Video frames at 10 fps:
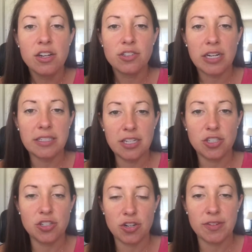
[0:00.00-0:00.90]

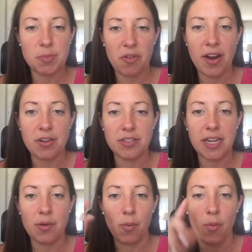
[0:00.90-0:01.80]
translation service providers
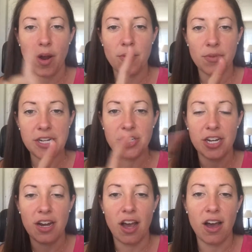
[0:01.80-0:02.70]
in one
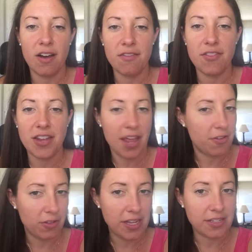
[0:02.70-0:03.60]
region of the
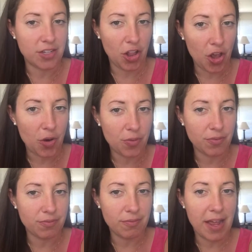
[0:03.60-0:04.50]
Netherlands alone,